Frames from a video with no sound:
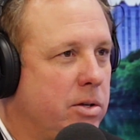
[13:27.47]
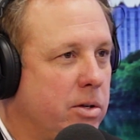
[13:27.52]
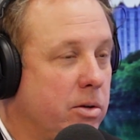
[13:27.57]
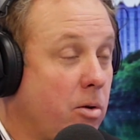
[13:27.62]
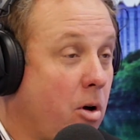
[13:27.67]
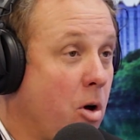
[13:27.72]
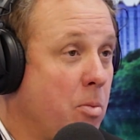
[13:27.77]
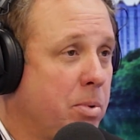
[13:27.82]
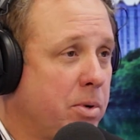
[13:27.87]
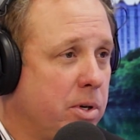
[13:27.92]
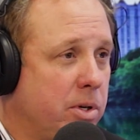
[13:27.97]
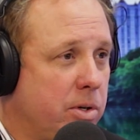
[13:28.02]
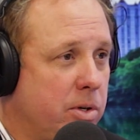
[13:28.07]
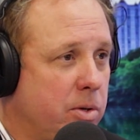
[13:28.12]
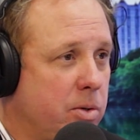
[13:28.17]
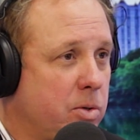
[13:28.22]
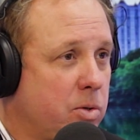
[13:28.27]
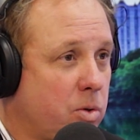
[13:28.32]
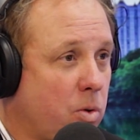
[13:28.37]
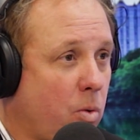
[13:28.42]
to open a
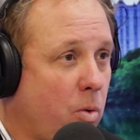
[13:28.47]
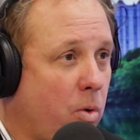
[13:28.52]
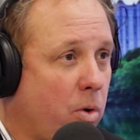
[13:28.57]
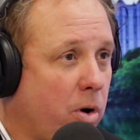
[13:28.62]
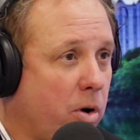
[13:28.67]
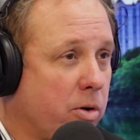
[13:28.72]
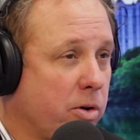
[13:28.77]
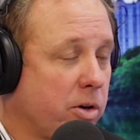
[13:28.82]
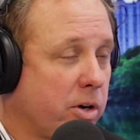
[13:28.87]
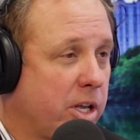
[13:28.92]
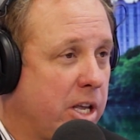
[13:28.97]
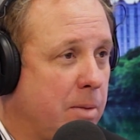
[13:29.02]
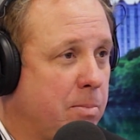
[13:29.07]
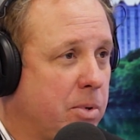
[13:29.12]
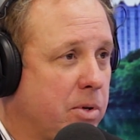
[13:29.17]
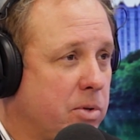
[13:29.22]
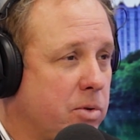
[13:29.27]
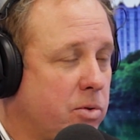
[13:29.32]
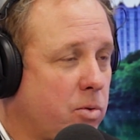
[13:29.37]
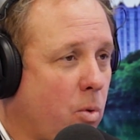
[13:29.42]
new store or to
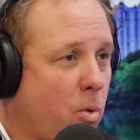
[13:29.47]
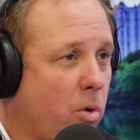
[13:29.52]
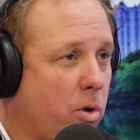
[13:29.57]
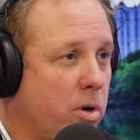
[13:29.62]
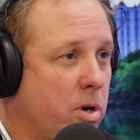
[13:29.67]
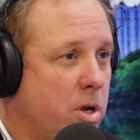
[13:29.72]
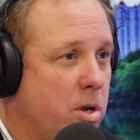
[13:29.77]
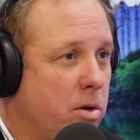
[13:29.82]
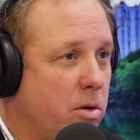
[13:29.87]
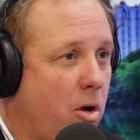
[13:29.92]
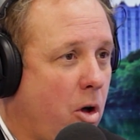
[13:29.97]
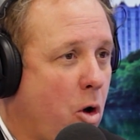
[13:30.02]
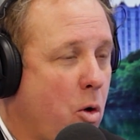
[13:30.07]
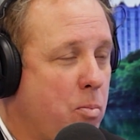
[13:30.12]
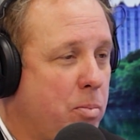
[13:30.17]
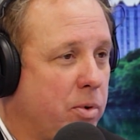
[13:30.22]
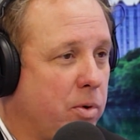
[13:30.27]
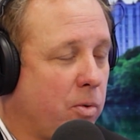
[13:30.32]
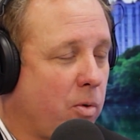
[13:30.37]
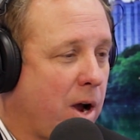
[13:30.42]
keep a store
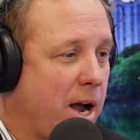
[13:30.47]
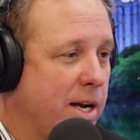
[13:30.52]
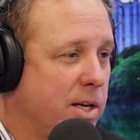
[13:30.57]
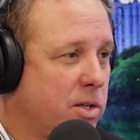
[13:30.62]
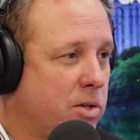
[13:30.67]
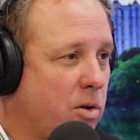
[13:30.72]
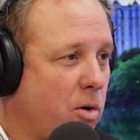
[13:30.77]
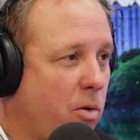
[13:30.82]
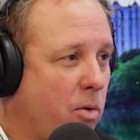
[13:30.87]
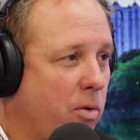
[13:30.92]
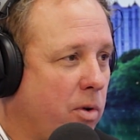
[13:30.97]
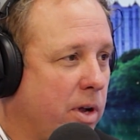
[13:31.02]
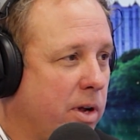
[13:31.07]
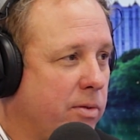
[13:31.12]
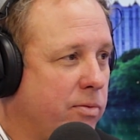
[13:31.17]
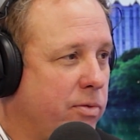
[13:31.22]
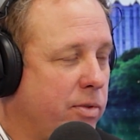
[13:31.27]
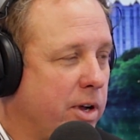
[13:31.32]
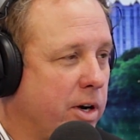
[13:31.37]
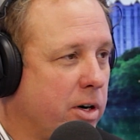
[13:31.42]
open, right? So
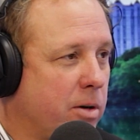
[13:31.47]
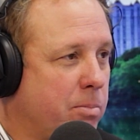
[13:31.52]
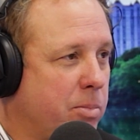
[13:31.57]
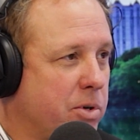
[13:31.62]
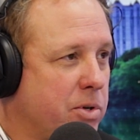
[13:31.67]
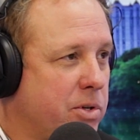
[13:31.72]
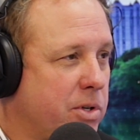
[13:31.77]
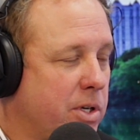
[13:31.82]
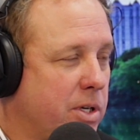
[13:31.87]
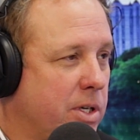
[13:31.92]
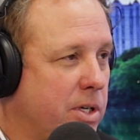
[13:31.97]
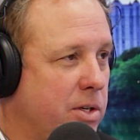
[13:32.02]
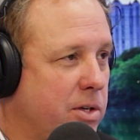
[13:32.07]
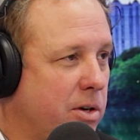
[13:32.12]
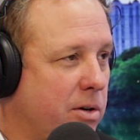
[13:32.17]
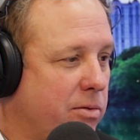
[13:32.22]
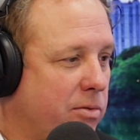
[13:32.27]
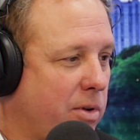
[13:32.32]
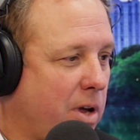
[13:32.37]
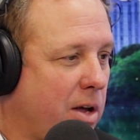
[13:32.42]
if their percentage
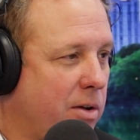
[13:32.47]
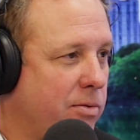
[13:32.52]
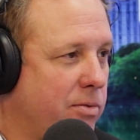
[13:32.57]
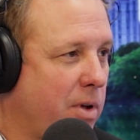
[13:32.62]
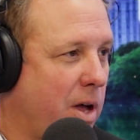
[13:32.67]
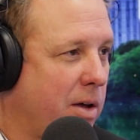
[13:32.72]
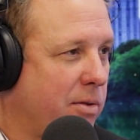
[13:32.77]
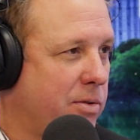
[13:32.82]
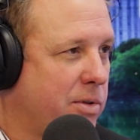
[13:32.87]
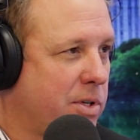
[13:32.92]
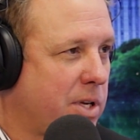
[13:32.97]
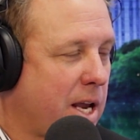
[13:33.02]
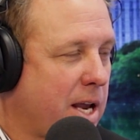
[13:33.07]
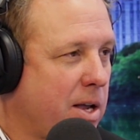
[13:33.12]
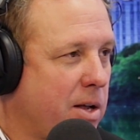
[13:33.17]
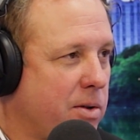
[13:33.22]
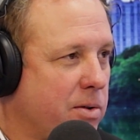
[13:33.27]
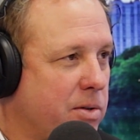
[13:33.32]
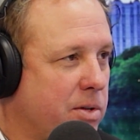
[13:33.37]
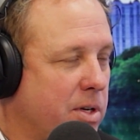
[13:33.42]
of, of, of
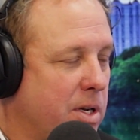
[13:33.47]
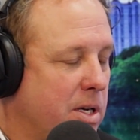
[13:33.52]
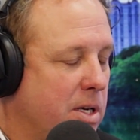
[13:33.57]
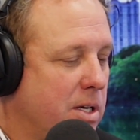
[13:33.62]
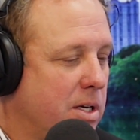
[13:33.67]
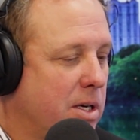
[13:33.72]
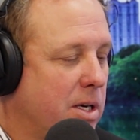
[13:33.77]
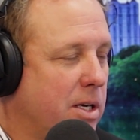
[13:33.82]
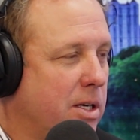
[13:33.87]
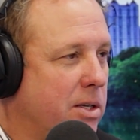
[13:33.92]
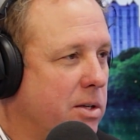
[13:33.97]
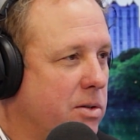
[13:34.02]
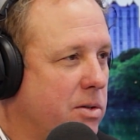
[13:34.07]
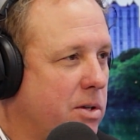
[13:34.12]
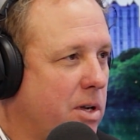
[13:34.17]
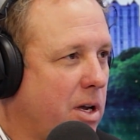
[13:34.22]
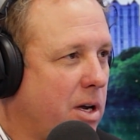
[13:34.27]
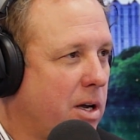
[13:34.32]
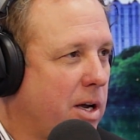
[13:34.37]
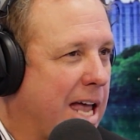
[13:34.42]
sales
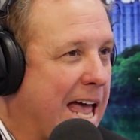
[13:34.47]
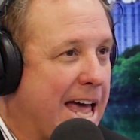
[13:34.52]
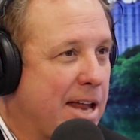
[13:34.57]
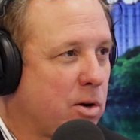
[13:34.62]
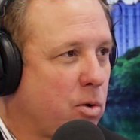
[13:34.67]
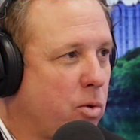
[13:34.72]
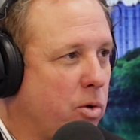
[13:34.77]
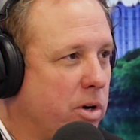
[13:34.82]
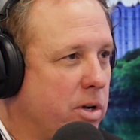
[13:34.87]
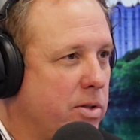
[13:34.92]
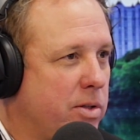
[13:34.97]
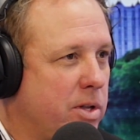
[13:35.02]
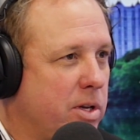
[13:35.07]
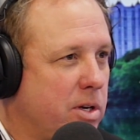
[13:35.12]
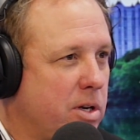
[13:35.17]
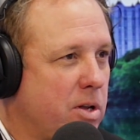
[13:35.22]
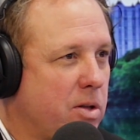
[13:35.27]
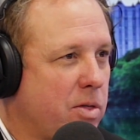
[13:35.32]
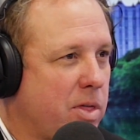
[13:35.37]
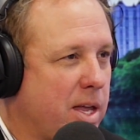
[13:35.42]
is uh, adequate,
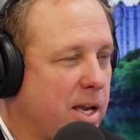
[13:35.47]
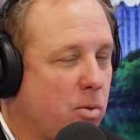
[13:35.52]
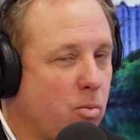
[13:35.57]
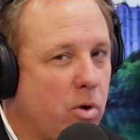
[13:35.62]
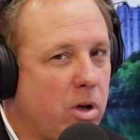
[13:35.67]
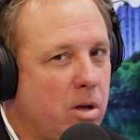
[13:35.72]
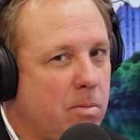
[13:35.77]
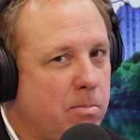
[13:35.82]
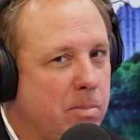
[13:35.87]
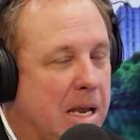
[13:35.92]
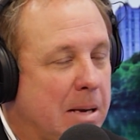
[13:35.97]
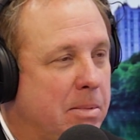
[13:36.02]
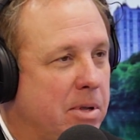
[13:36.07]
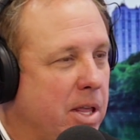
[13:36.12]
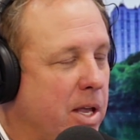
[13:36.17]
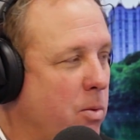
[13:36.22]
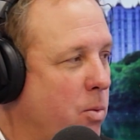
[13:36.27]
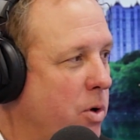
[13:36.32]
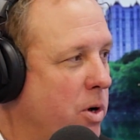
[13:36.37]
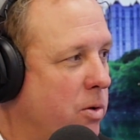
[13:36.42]
then you think, well, maybe
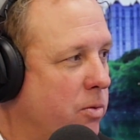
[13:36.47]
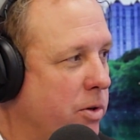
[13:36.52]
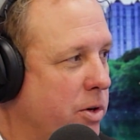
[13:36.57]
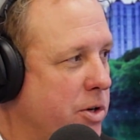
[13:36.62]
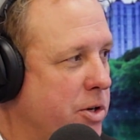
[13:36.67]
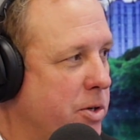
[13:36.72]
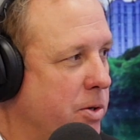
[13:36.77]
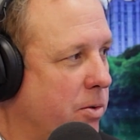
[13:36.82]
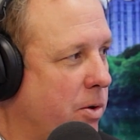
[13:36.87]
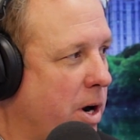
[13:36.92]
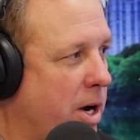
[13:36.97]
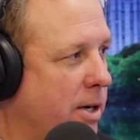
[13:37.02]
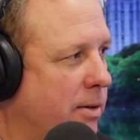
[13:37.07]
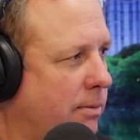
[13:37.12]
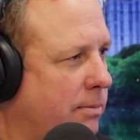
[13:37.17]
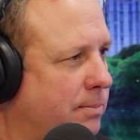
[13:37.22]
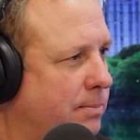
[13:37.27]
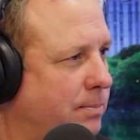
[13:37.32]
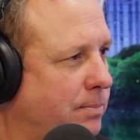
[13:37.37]
they will renew, right?